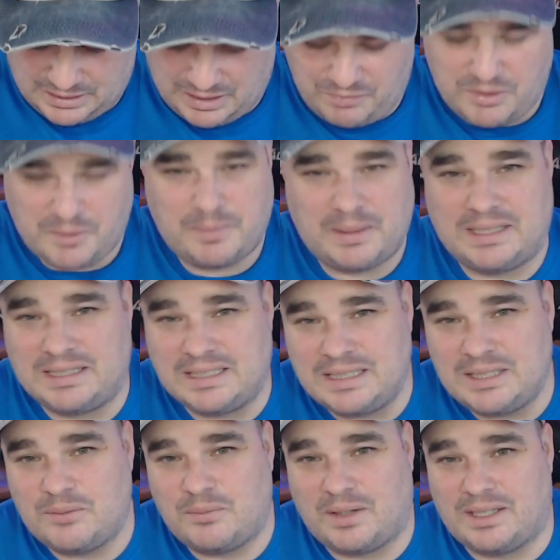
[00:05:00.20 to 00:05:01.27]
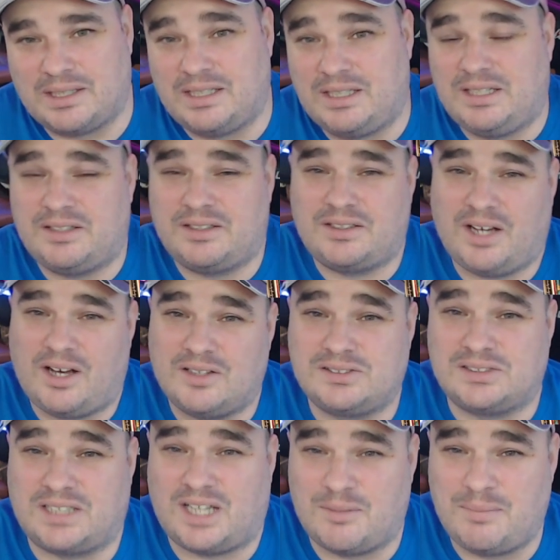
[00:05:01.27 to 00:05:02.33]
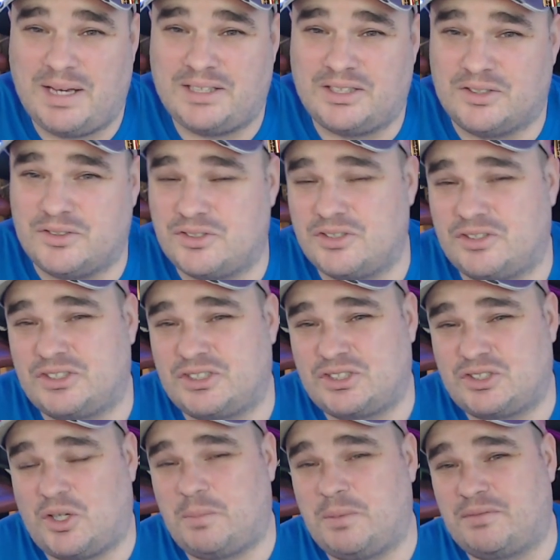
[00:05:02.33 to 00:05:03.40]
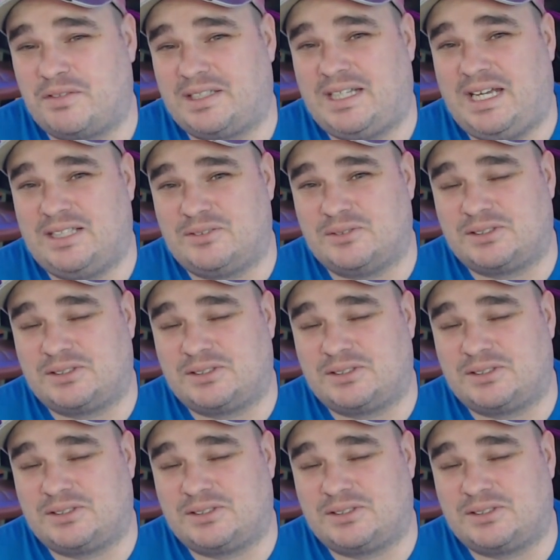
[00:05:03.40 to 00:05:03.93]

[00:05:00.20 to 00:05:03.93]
giving you a bit of leeway. The cars that come at you should stop if they get into a